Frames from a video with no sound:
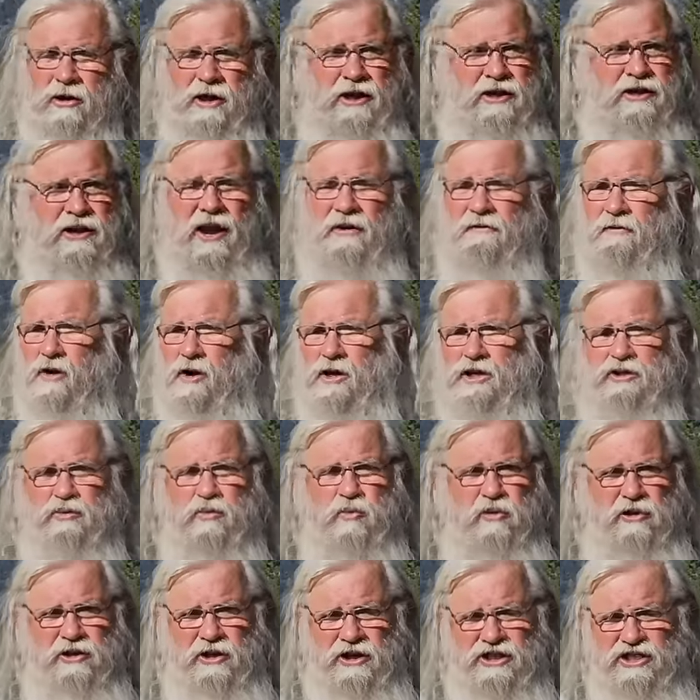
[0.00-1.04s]
It never is
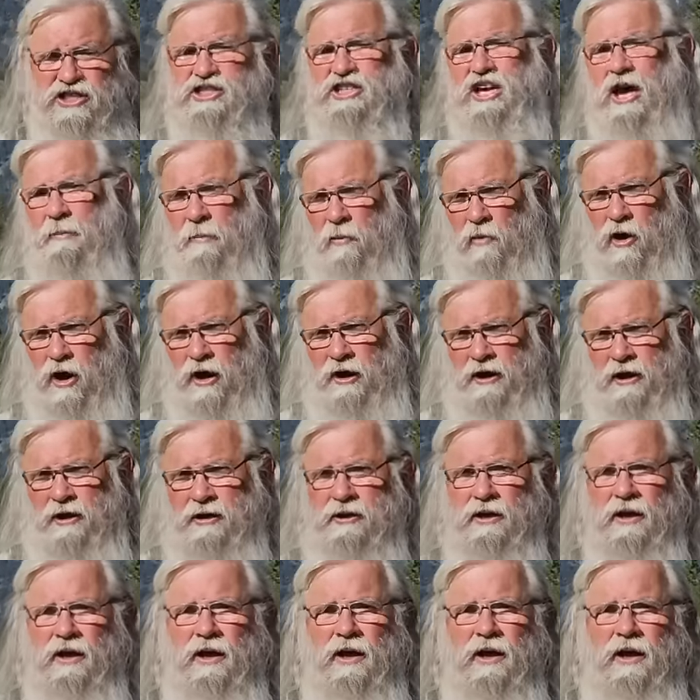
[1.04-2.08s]
separated,
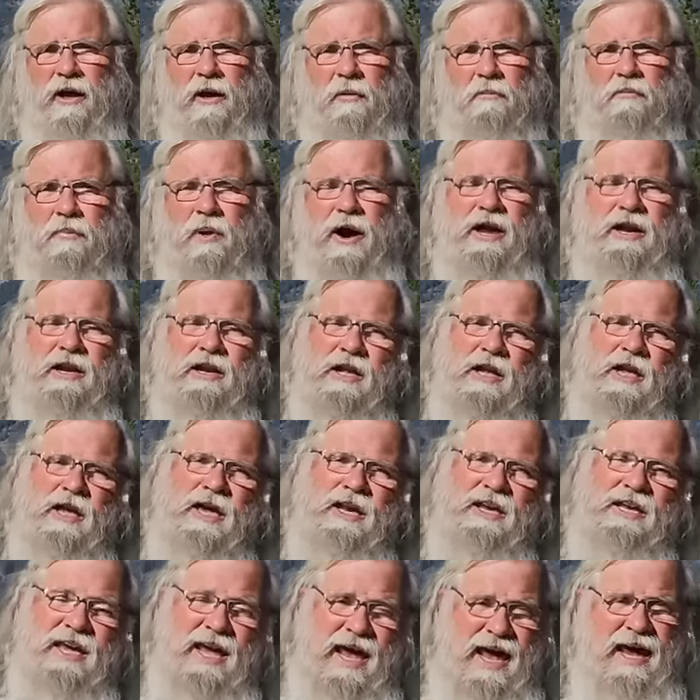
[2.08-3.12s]
but
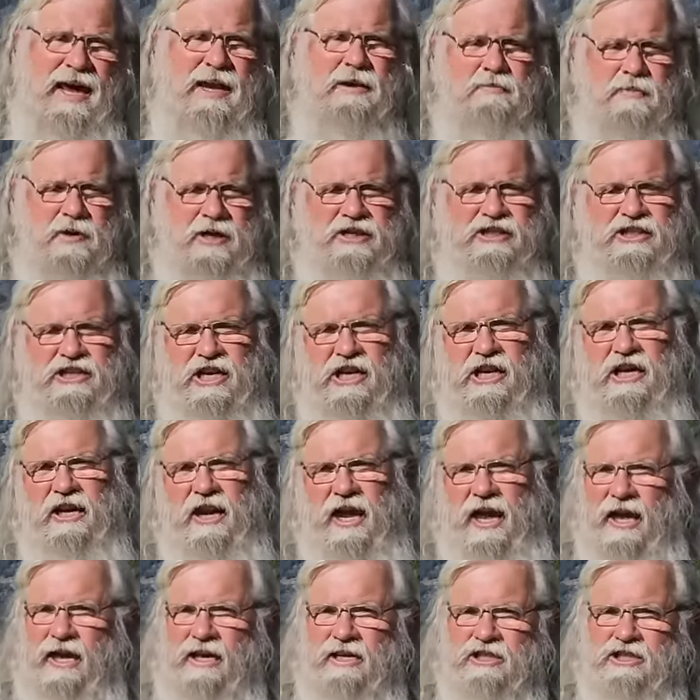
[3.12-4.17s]
it can be seen
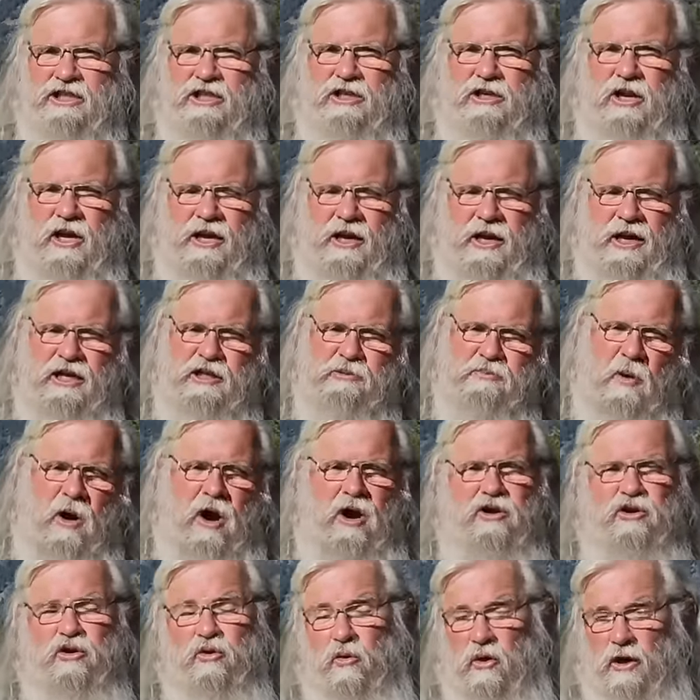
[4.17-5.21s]
as each
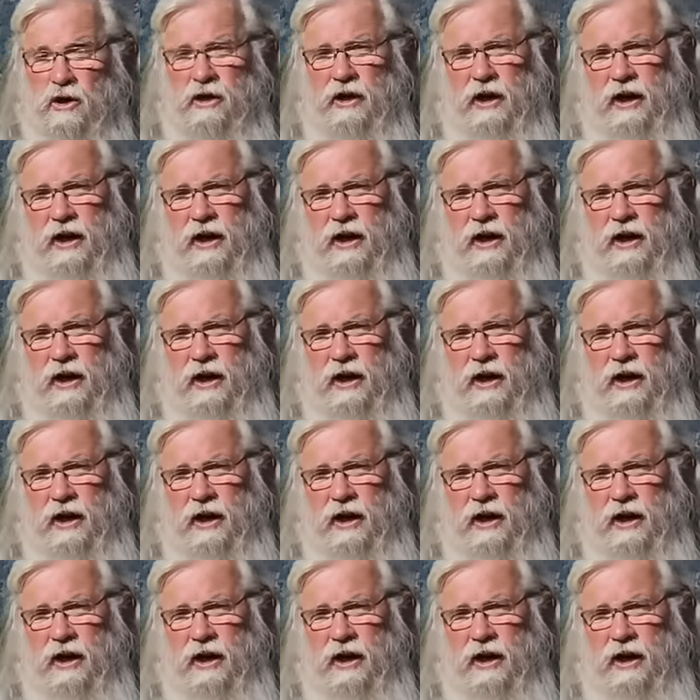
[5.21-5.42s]
part doing